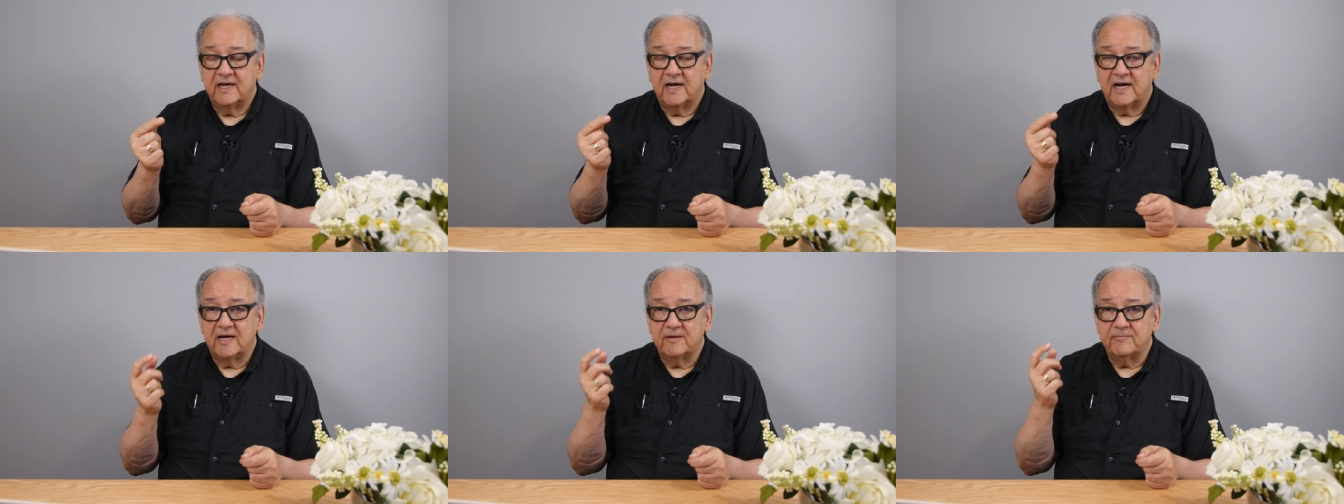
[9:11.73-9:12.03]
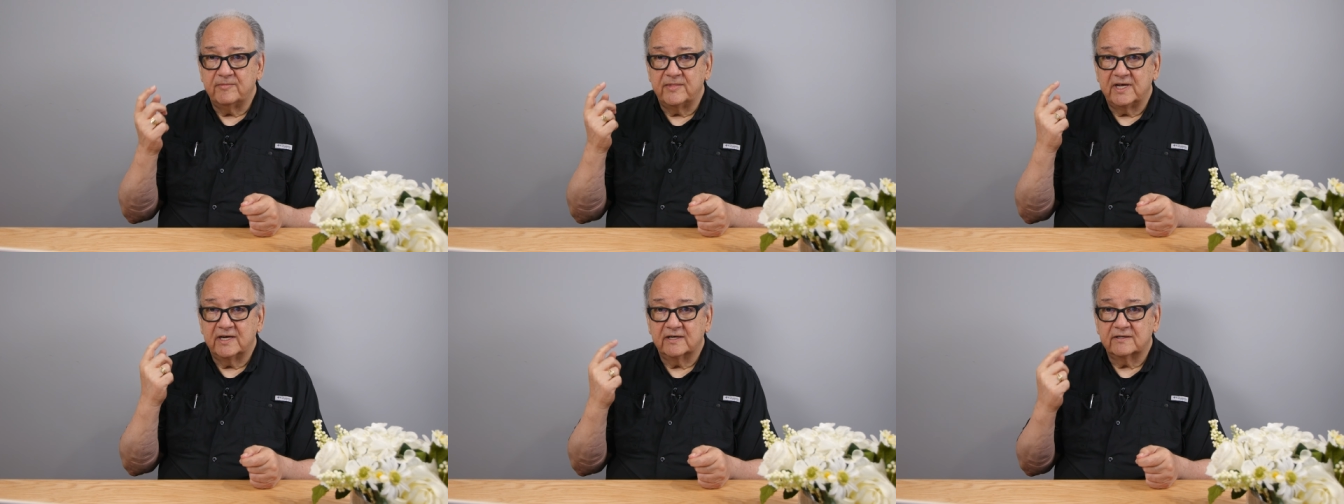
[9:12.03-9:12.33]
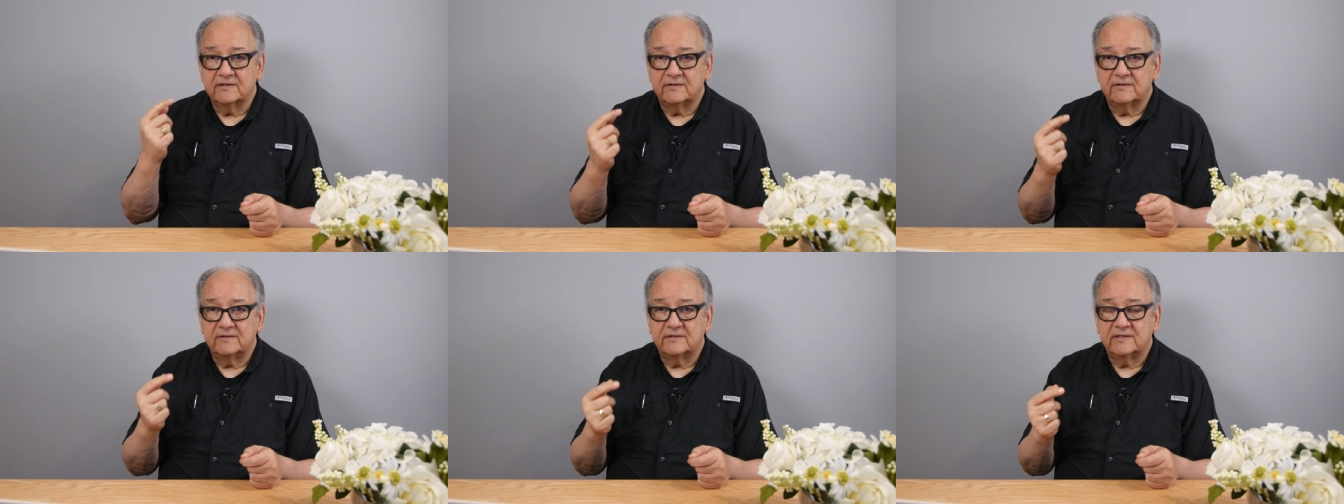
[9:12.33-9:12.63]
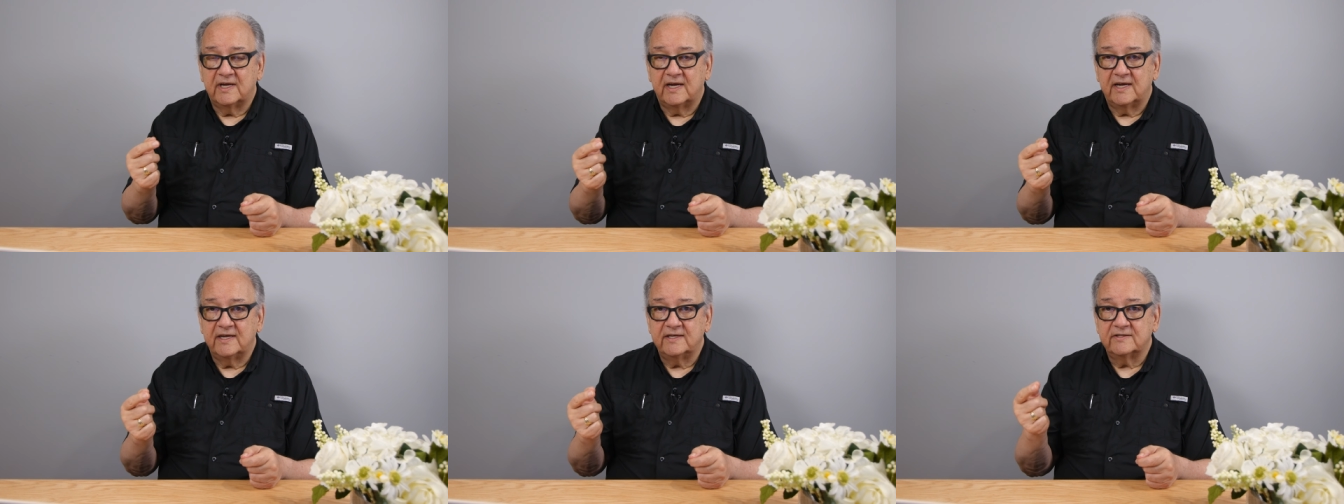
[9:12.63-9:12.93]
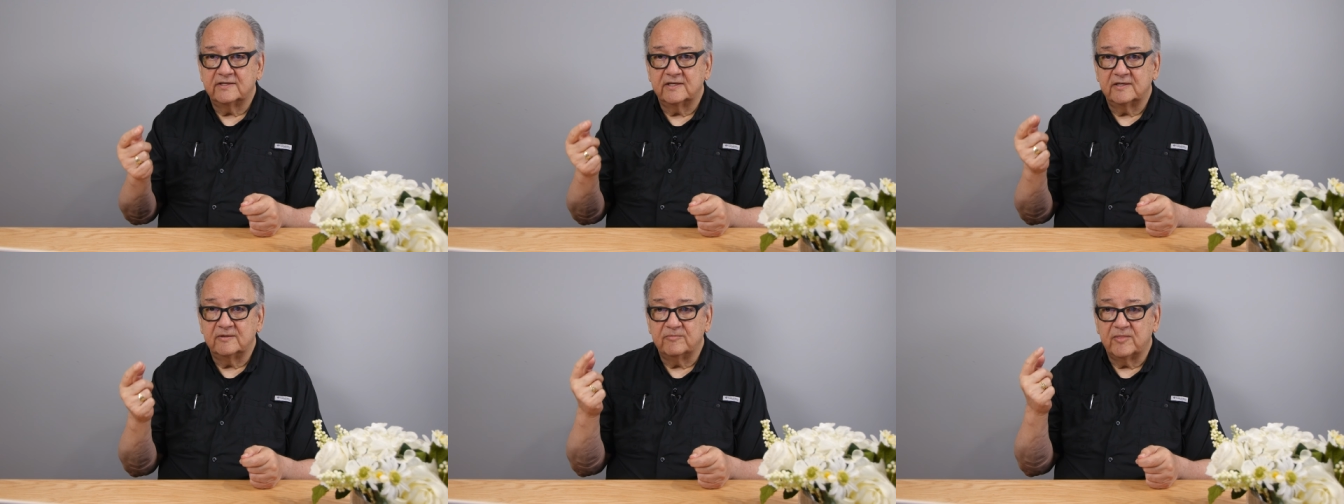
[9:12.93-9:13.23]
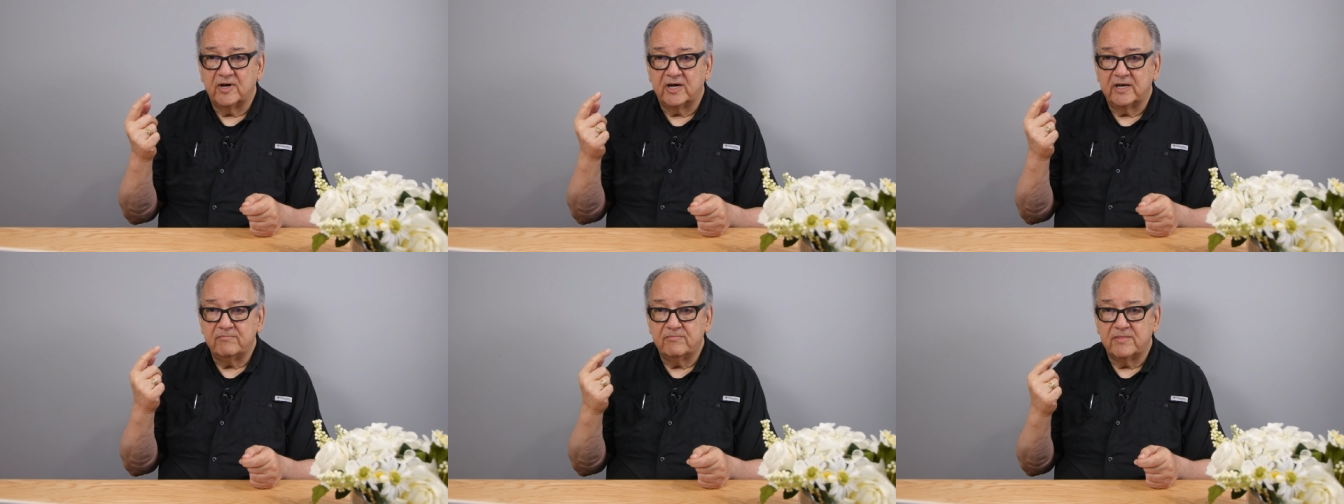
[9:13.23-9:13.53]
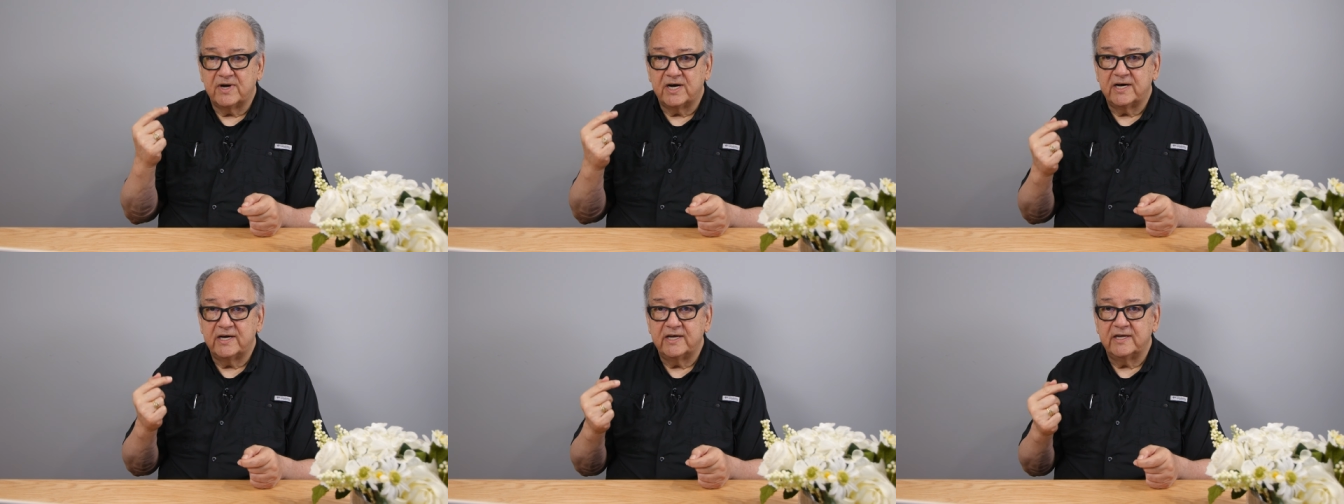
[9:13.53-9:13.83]
I'm exercising my
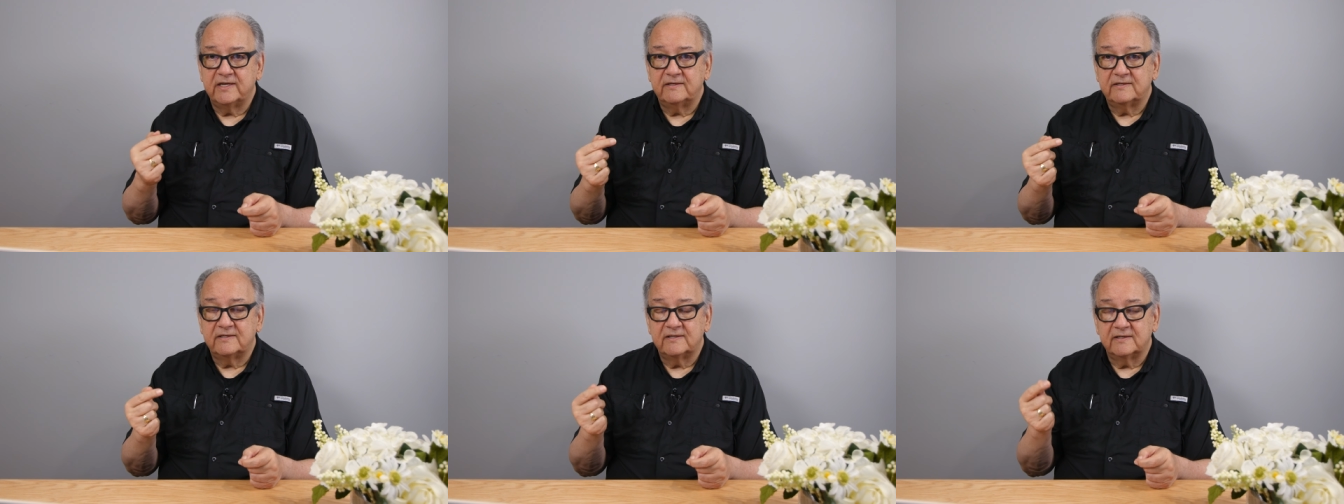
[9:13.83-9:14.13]
mind